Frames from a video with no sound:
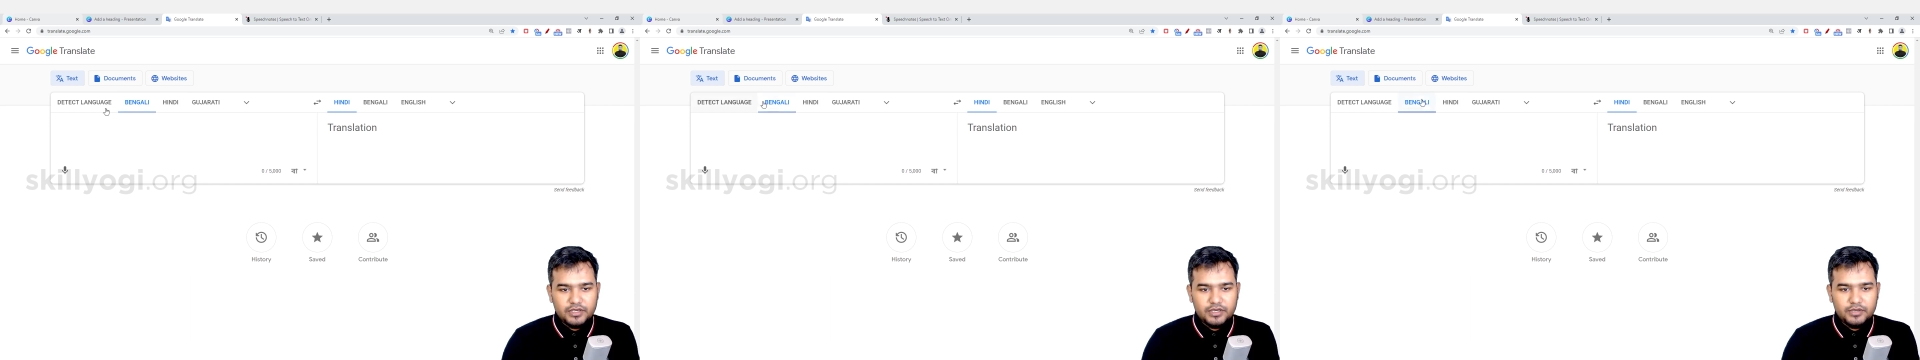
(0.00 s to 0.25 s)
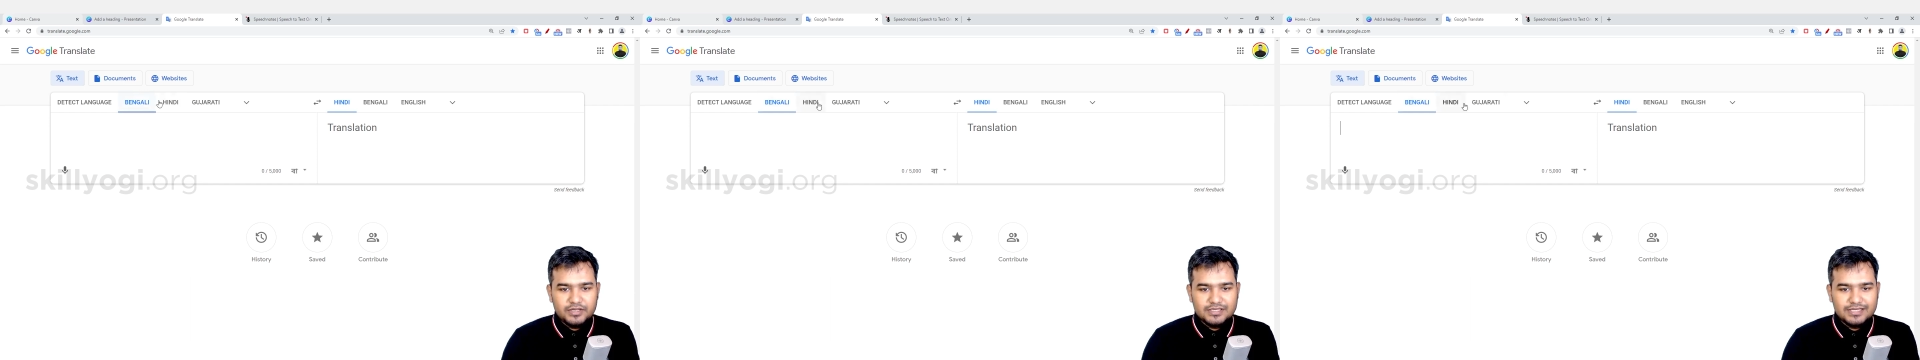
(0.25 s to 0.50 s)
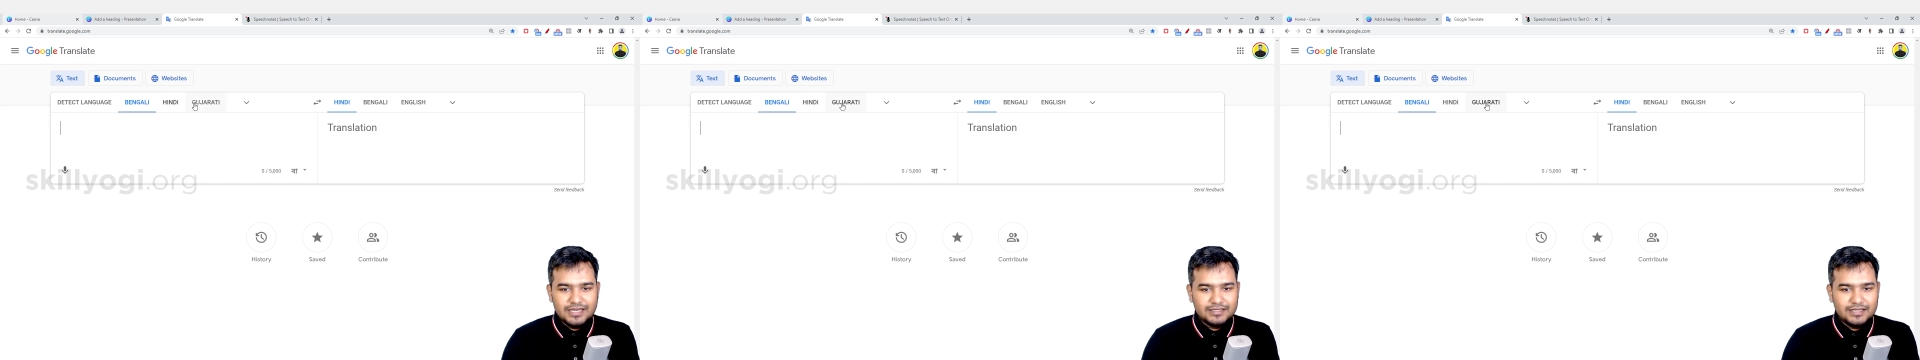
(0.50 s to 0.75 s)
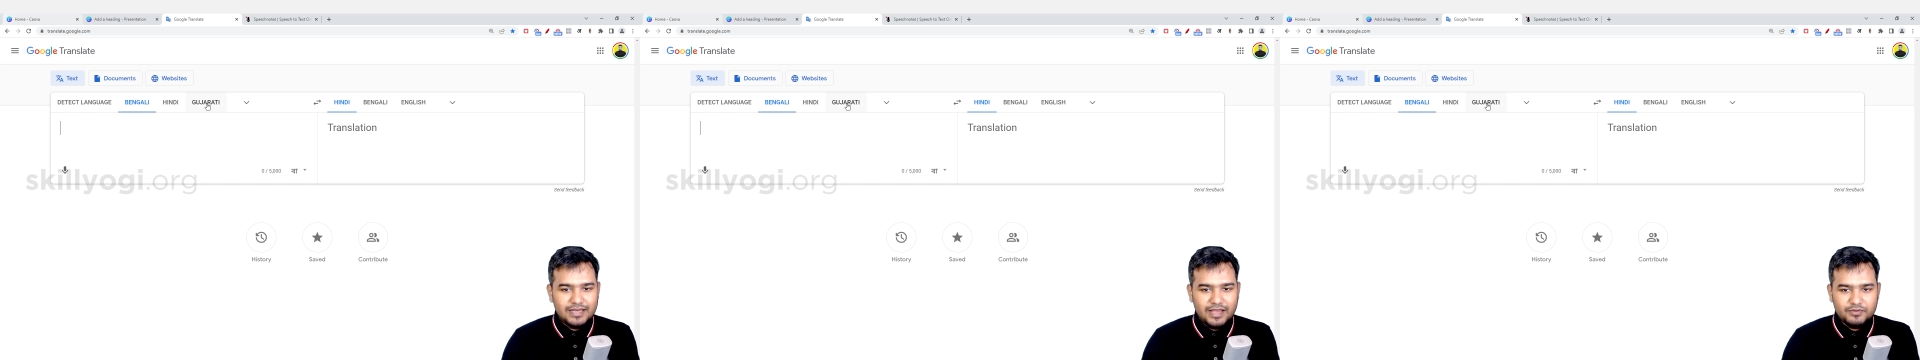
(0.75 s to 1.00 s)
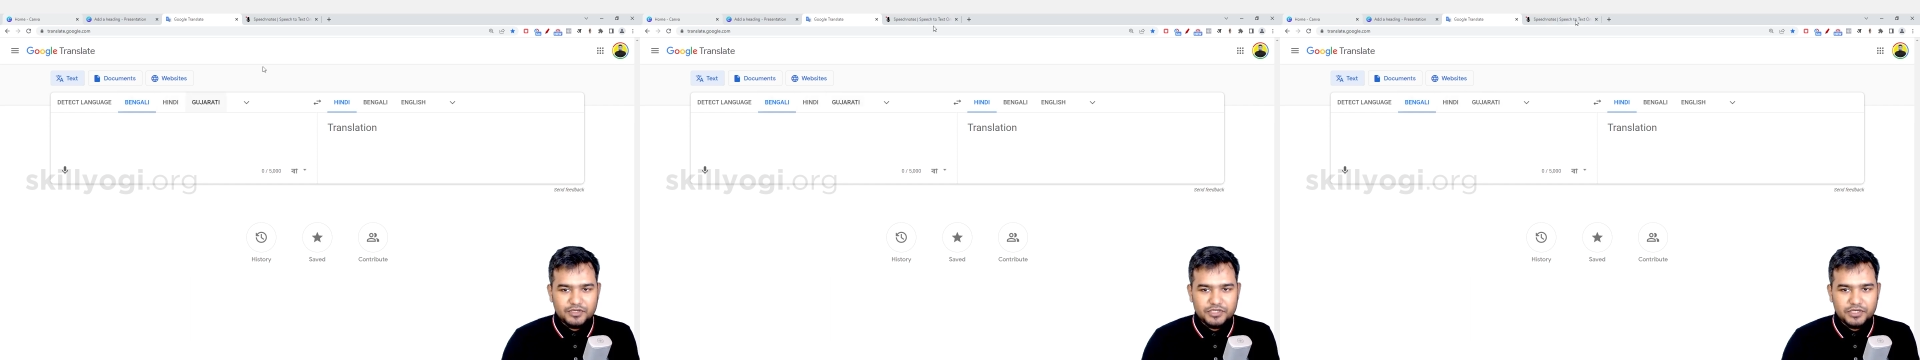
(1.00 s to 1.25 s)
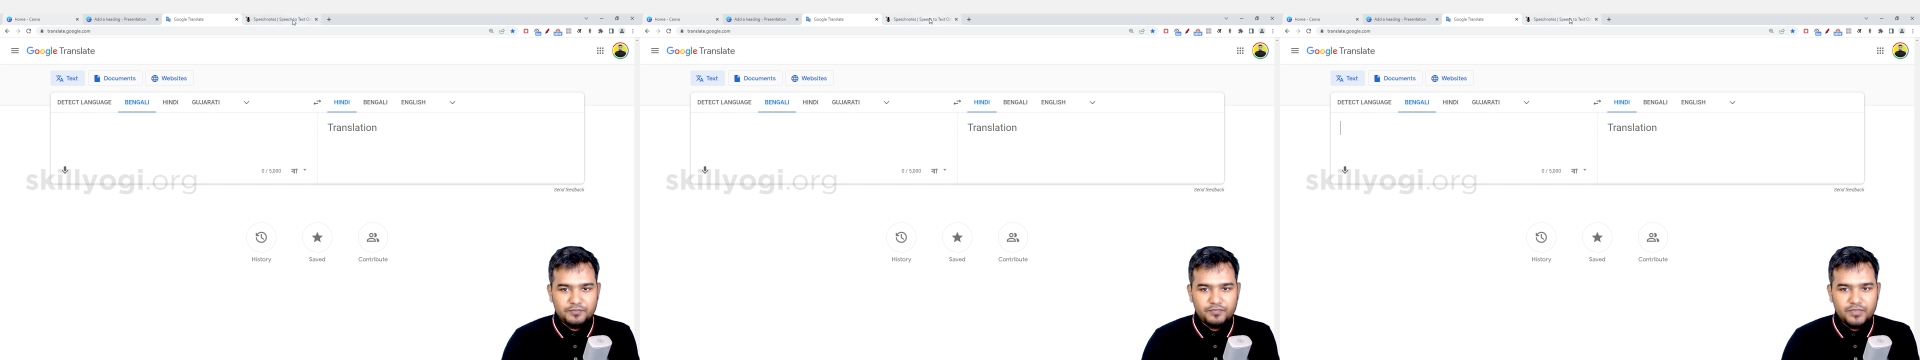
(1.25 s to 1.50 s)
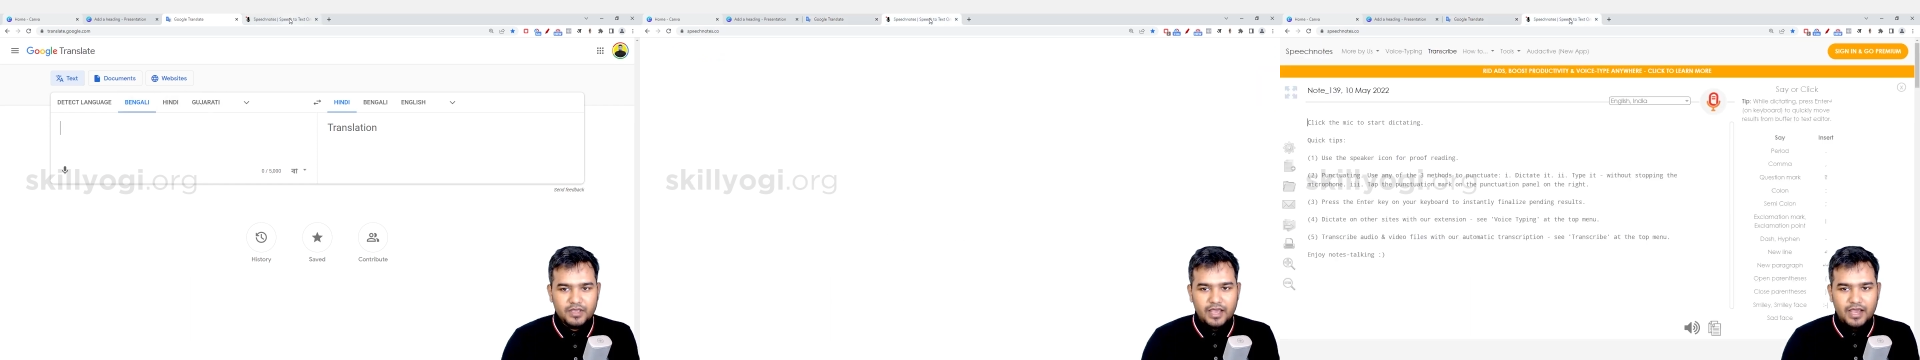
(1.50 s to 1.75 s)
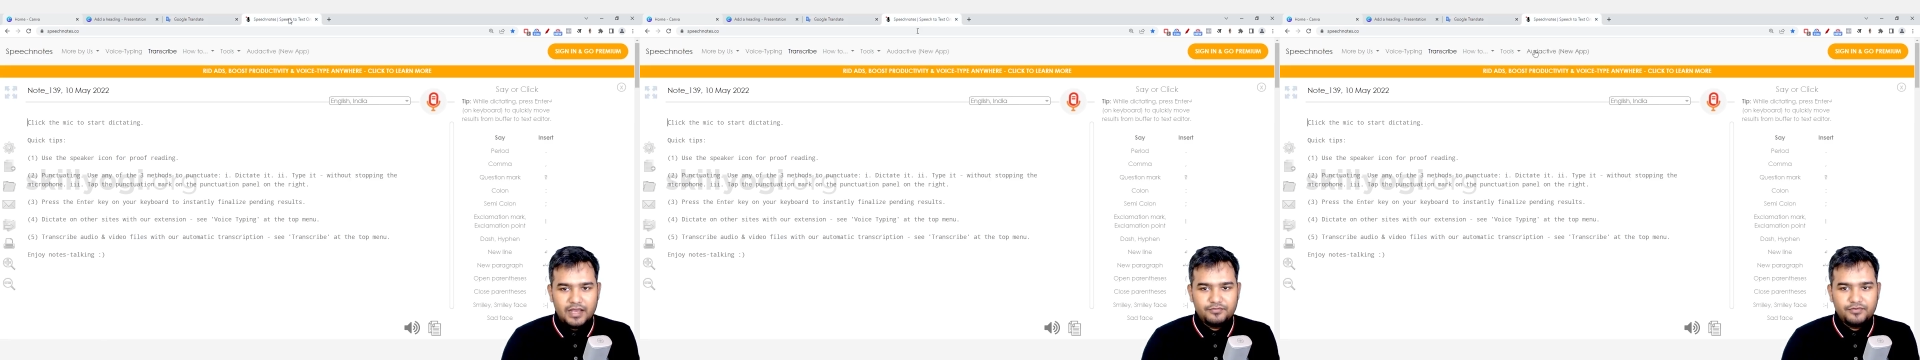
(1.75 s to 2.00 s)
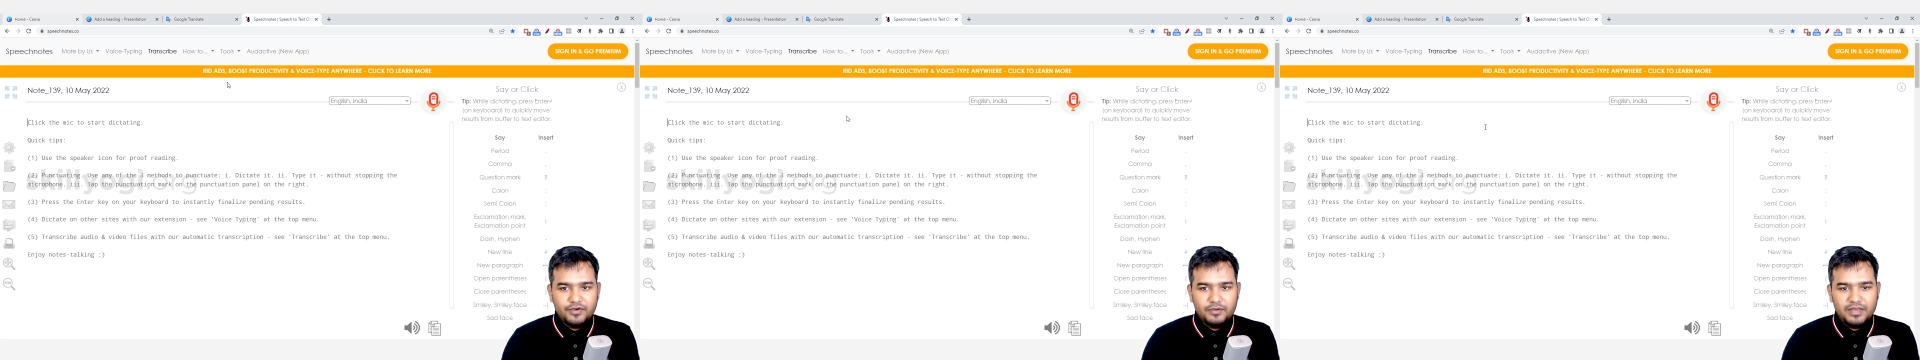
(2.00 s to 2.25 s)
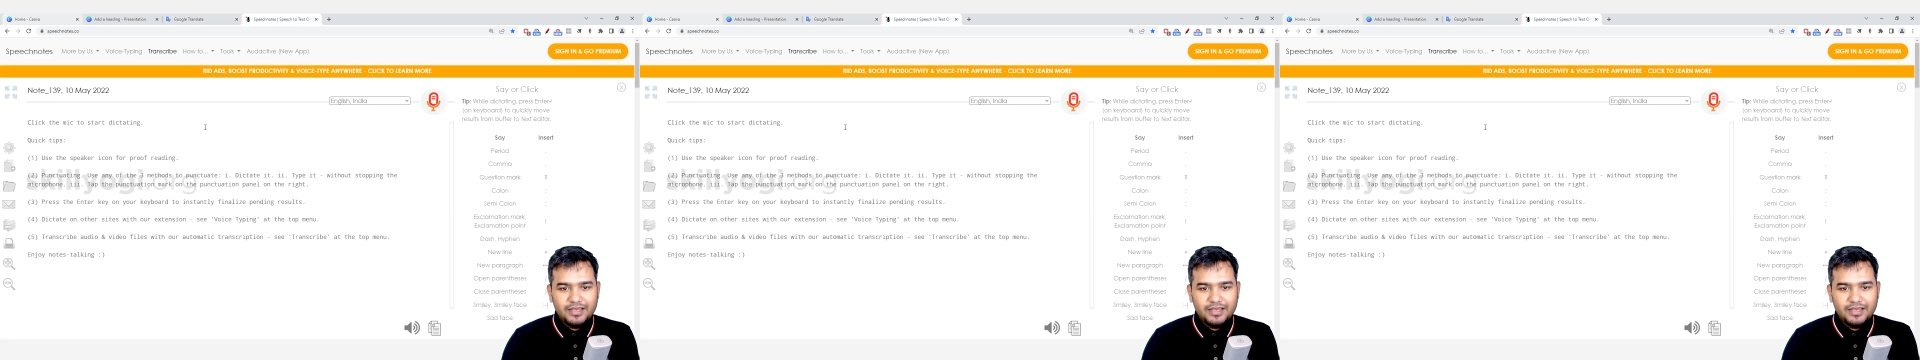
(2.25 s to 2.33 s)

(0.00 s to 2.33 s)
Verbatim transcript: here you can select the language here, and if you are